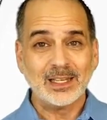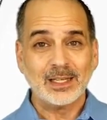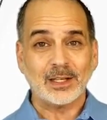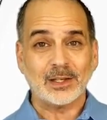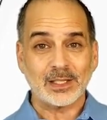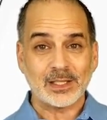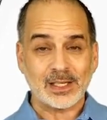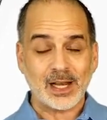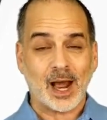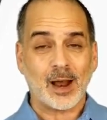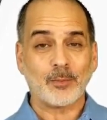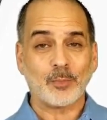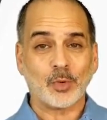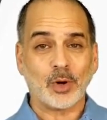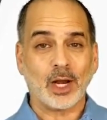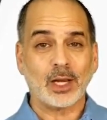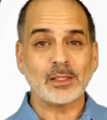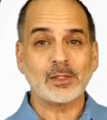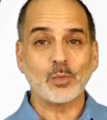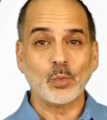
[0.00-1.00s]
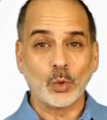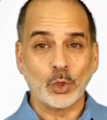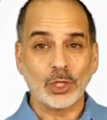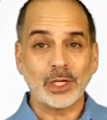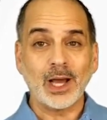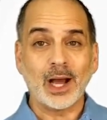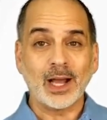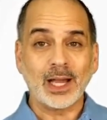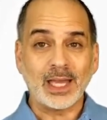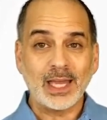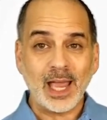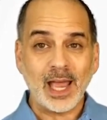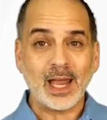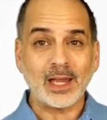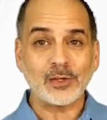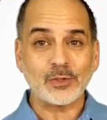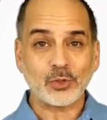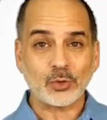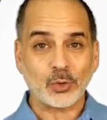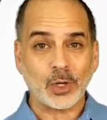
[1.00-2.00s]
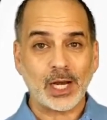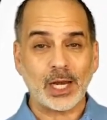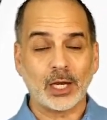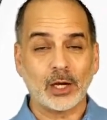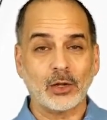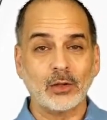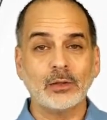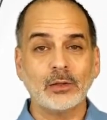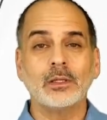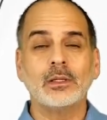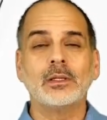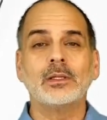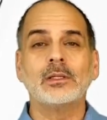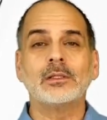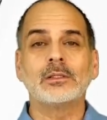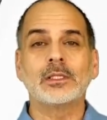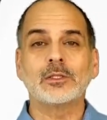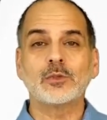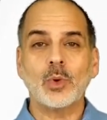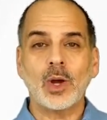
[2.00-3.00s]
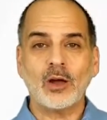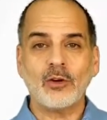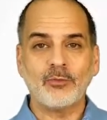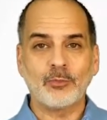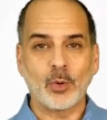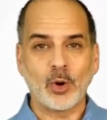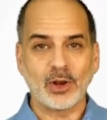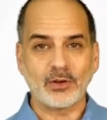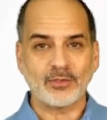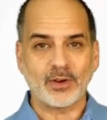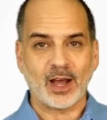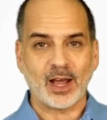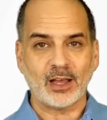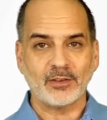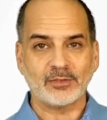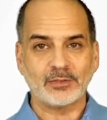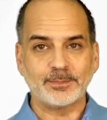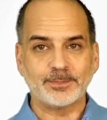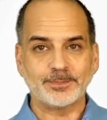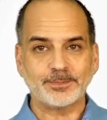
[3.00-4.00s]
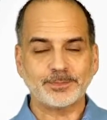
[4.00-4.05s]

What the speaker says: your stop price would again trail to 12.5.